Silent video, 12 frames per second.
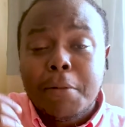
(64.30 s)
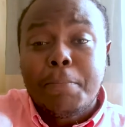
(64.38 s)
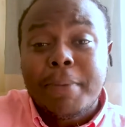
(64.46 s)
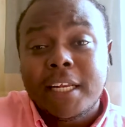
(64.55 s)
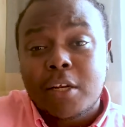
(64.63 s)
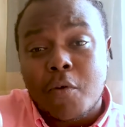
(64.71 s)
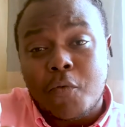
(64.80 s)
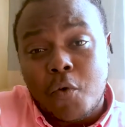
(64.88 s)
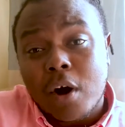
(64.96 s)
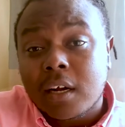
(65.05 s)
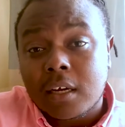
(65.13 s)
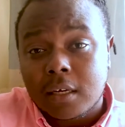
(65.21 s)
bit of
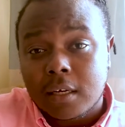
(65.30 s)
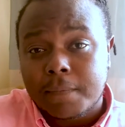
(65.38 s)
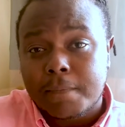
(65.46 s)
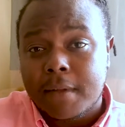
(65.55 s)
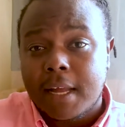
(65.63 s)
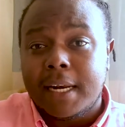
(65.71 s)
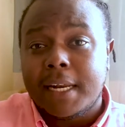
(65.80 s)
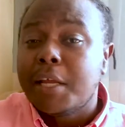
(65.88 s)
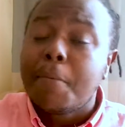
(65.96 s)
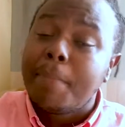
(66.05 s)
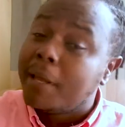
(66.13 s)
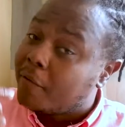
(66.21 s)
work, a
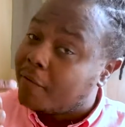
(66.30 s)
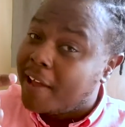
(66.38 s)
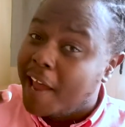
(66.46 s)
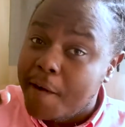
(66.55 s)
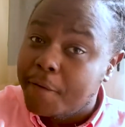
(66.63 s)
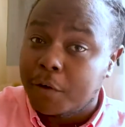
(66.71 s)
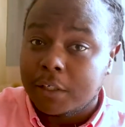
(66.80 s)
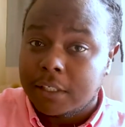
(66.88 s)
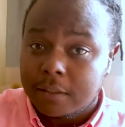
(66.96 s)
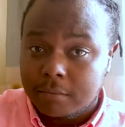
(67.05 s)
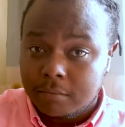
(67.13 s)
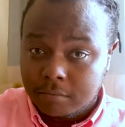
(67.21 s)
little bit of effort,
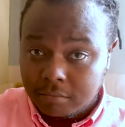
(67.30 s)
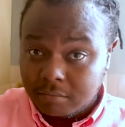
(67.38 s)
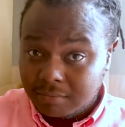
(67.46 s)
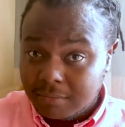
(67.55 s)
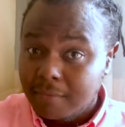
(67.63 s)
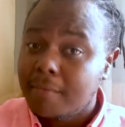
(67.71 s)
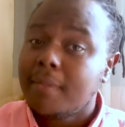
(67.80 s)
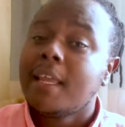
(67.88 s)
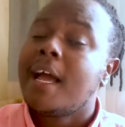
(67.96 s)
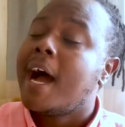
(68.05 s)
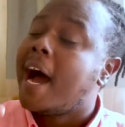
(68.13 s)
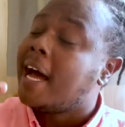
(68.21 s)

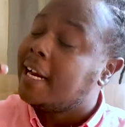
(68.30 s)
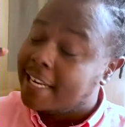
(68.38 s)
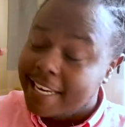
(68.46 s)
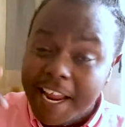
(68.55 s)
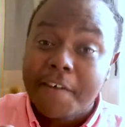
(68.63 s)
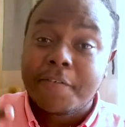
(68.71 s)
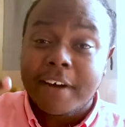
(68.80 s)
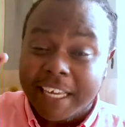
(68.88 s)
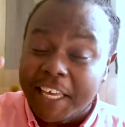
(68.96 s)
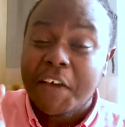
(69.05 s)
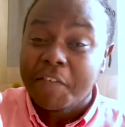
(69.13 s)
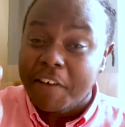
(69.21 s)
and never
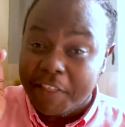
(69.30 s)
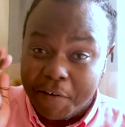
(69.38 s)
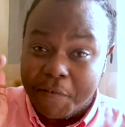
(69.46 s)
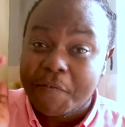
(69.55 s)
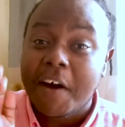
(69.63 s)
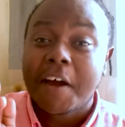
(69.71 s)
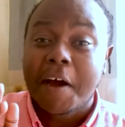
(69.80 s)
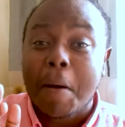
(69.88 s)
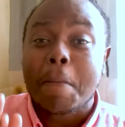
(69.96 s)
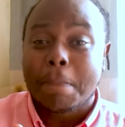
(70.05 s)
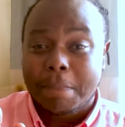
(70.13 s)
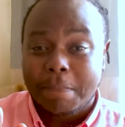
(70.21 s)
giving the fuck
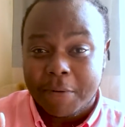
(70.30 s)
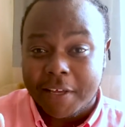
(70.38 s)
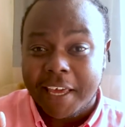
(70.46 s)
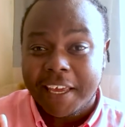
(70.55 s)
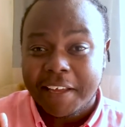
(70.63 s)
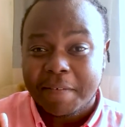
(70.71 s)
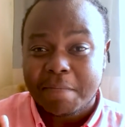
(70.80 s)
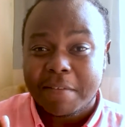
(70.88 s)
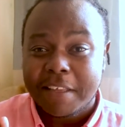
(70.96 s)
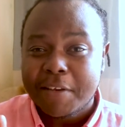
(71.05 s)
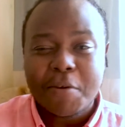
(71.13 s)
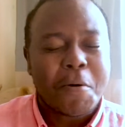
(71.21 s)
up, okay?
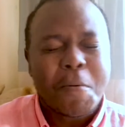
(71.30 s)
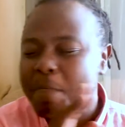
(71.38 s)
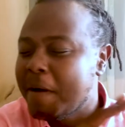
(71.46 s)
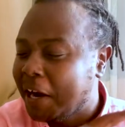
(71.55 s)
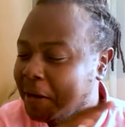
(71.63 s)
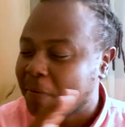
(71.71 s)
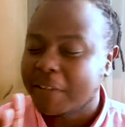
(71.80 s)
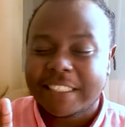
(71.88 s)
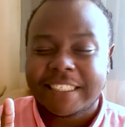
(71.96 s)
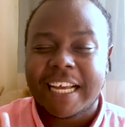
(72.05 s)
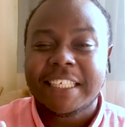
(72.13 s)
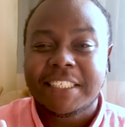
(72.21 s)
No matter what
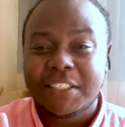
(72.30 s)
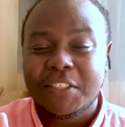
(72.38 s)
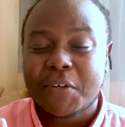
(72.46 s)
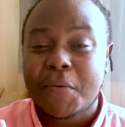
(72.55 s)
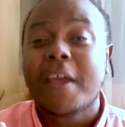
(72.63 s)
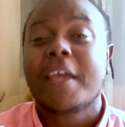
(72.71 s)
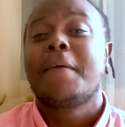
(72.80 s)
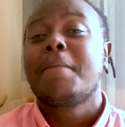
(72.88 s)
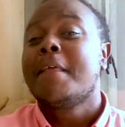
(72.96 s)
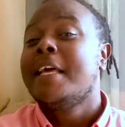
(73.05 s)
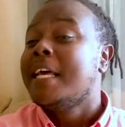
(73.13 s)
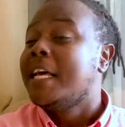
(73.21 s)
stands in your way.
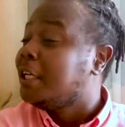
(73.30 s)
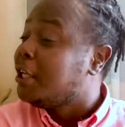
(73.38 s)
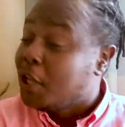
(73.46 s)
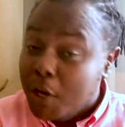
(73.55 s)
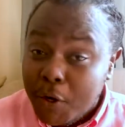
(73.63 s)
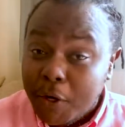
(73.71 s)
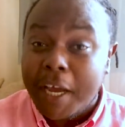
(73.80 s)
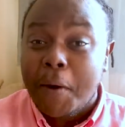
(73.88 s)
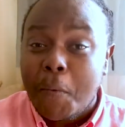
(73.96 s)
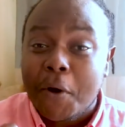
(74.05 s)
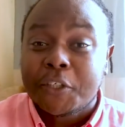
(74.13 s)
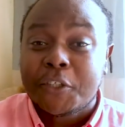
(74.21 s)
Look at
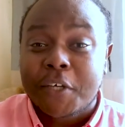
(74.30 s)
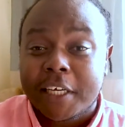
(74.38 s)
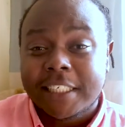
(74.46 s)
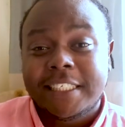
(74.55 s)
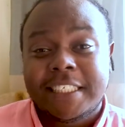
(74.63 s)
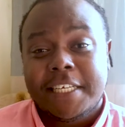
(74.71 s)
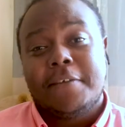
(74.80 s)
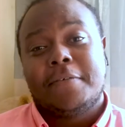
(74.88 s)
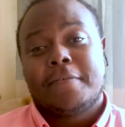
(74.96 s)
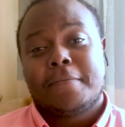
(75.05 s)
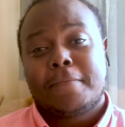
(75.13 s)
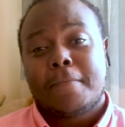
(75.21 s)
what you can achieve.
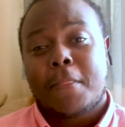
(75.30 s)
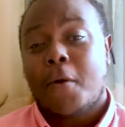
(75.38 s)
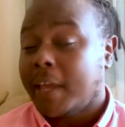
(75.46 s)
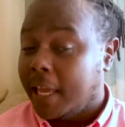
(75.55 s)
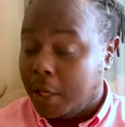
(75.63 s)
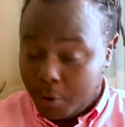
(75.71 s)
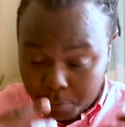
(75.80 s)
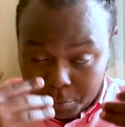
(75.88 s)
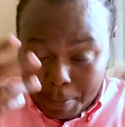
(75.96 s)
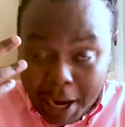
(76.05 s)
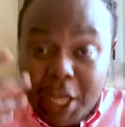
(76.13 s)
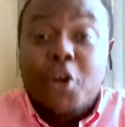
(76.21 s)
Okay,
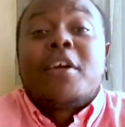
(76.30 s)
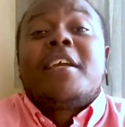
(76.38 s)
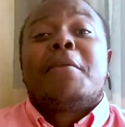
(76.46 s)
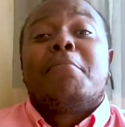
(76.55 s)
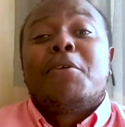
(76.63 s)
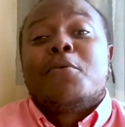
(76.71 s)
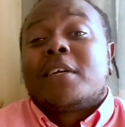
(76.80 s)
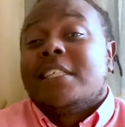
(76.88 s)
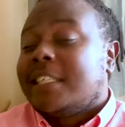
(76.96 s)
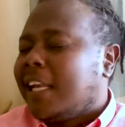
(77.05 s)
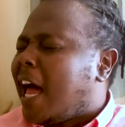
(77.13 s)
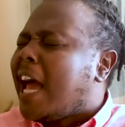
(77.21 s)
by looking at me, you can
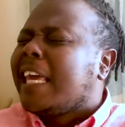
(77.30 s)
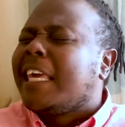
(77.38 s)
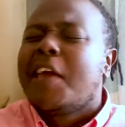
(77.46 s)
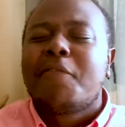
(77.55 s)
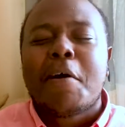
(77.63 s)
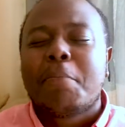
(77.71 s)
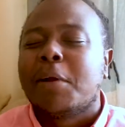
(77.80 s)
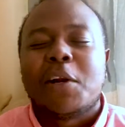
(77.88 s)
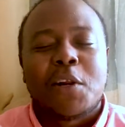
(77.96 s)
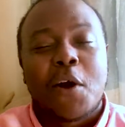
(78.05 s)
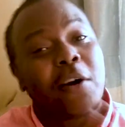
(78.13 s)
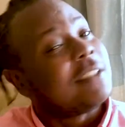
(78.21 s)
tell I gave up a
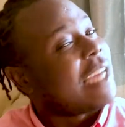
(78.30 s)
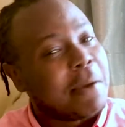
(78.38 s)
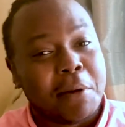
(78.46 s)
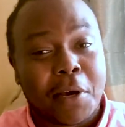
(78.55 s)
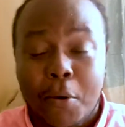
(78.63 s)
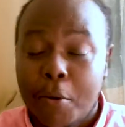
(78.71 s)
long time ago.